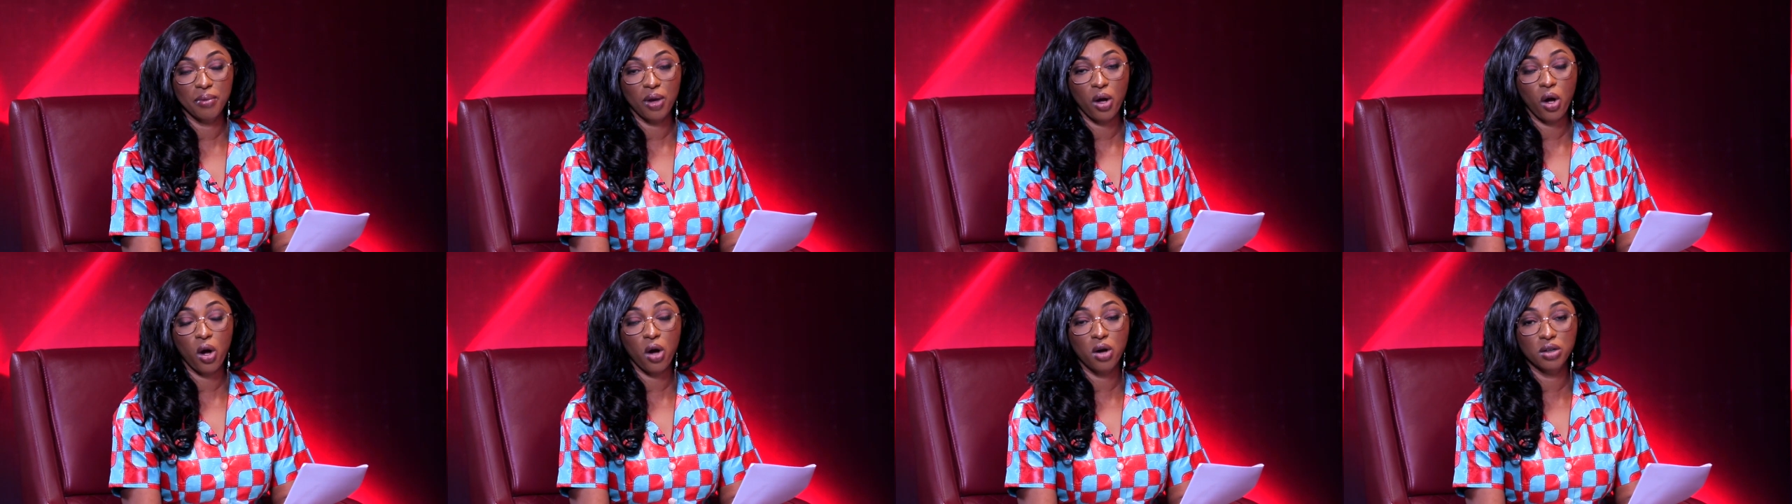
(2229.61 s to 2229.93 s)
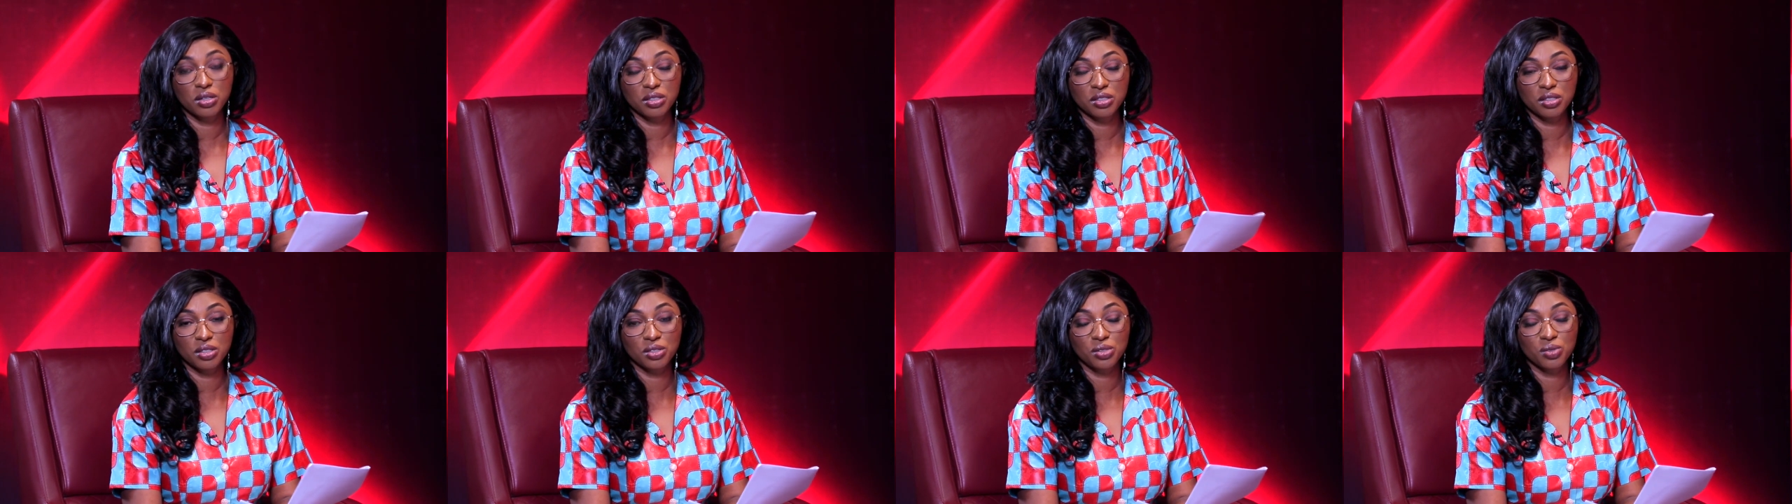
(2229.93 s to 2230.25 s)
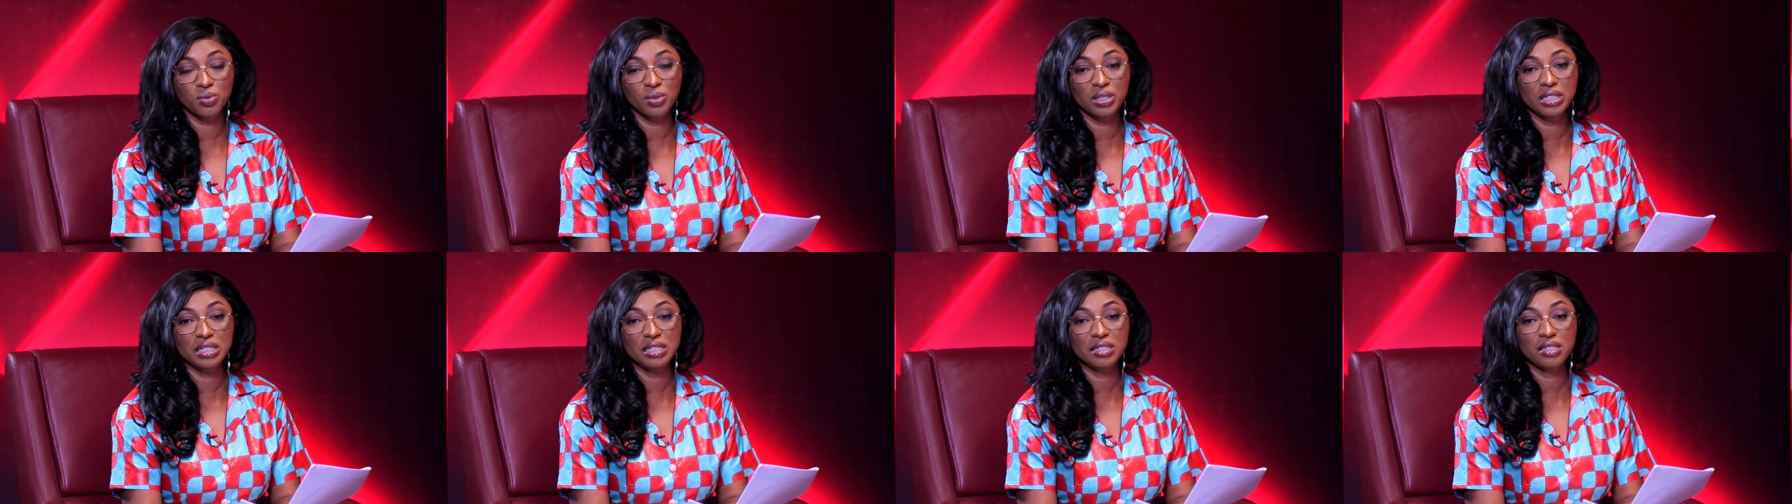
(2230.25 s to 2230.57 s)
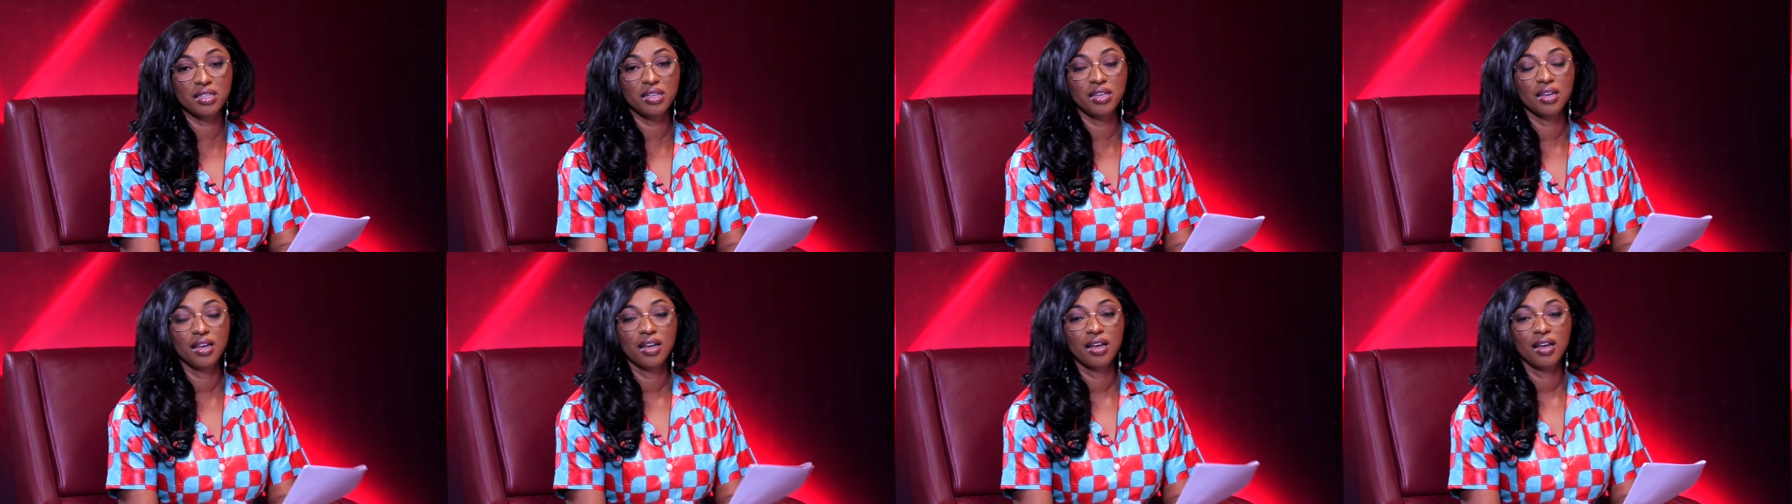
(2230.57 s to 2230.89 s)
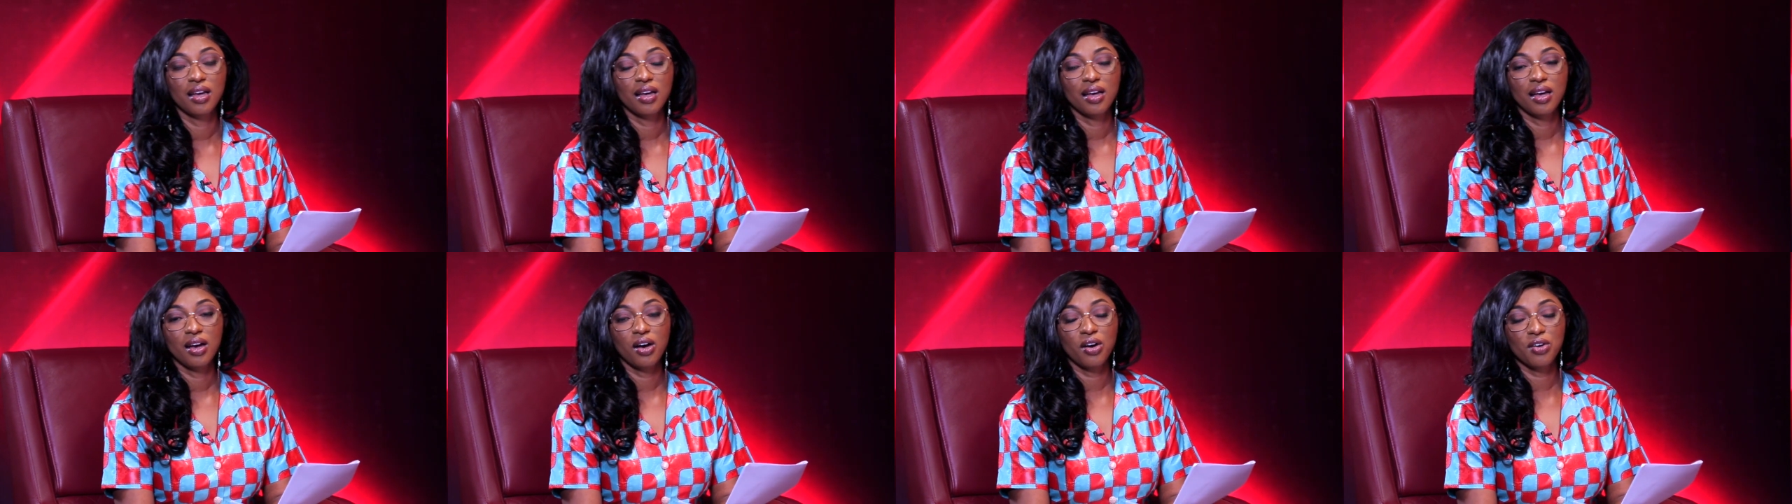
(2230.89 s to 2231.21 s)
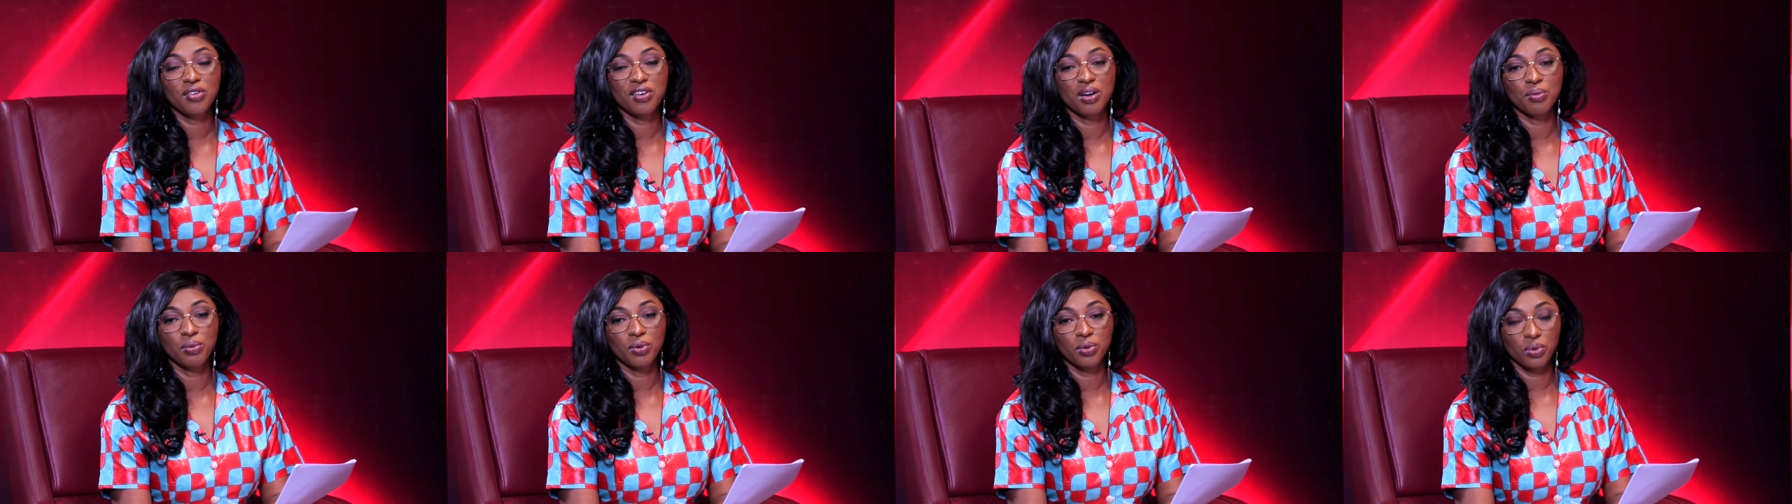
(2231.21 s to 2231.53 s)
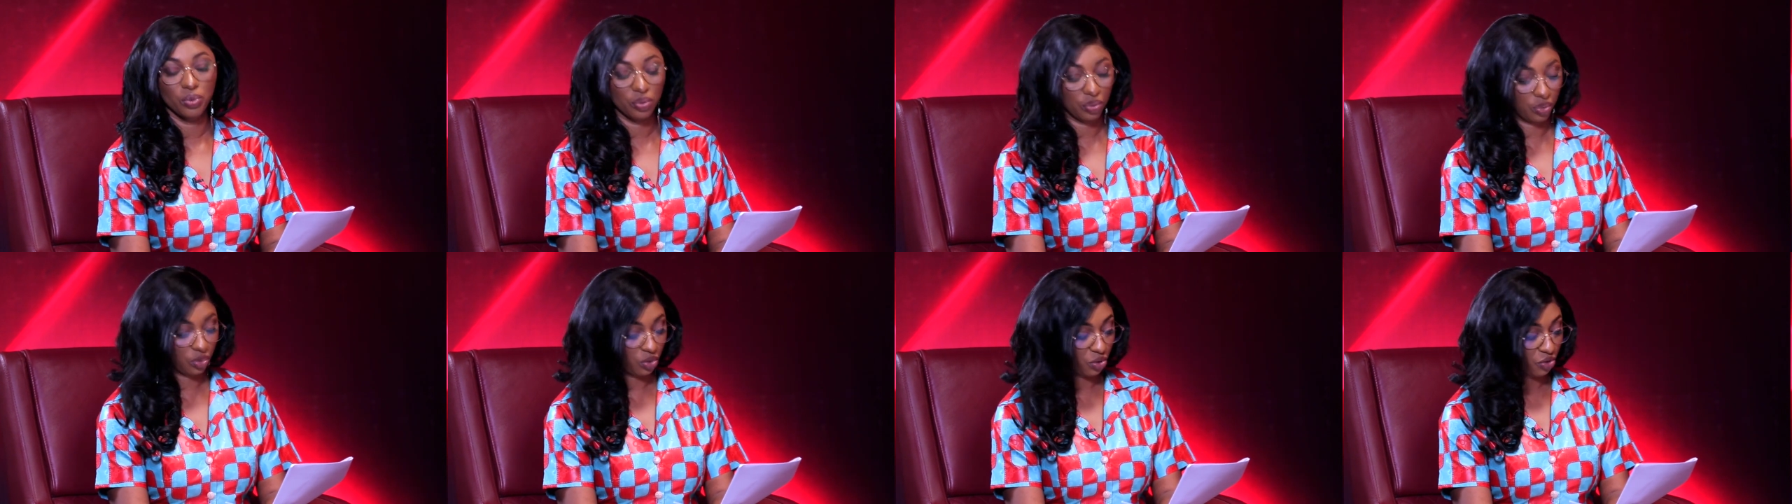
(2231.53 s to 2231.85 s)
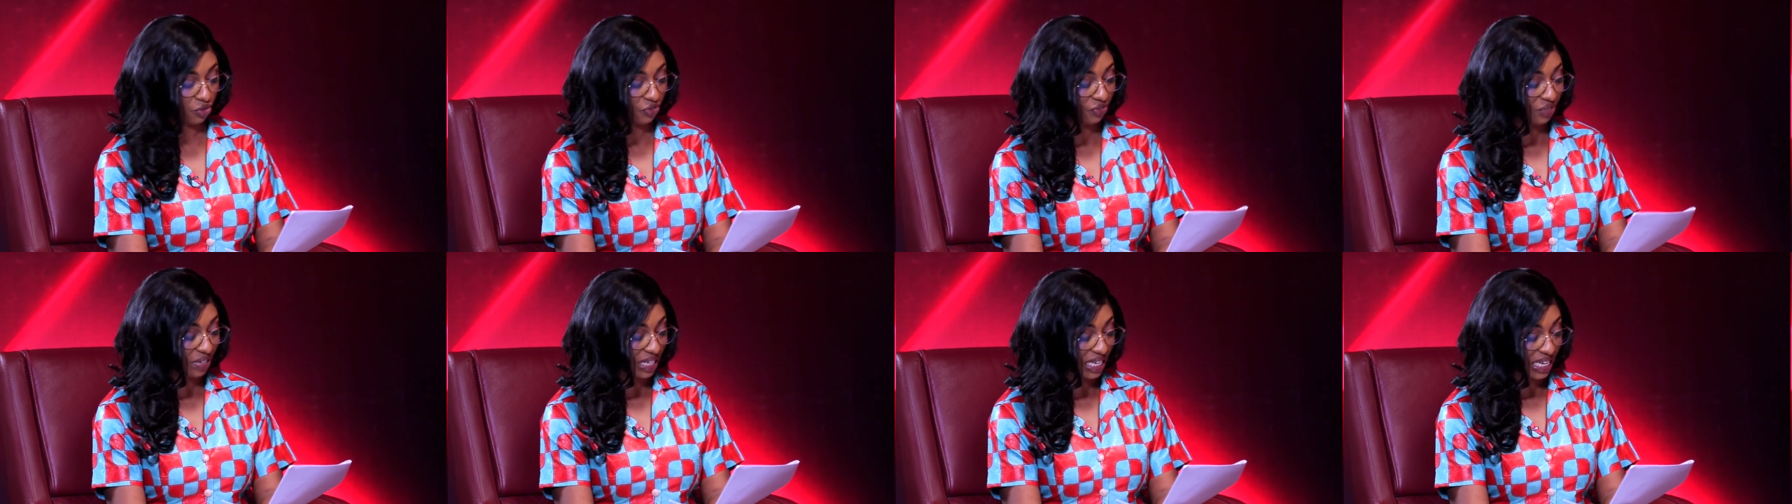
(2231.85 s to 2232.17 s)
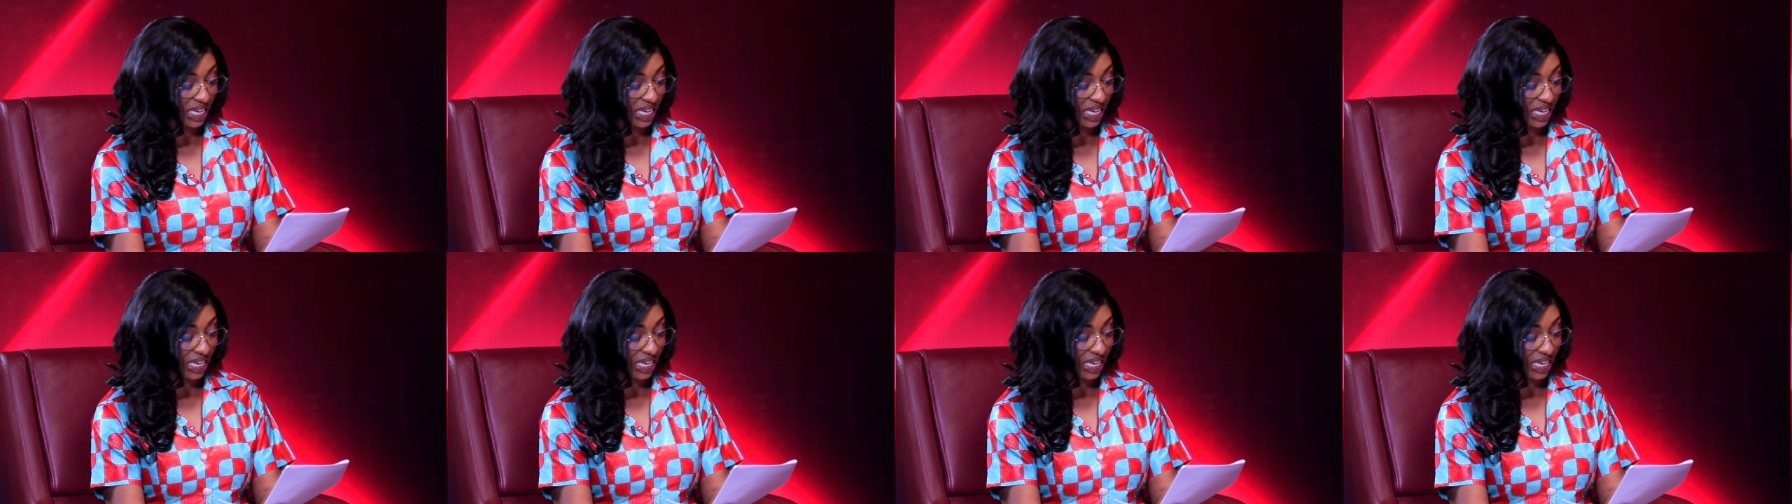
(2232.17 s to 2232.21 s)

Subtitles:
constituency, Honorable Kofi.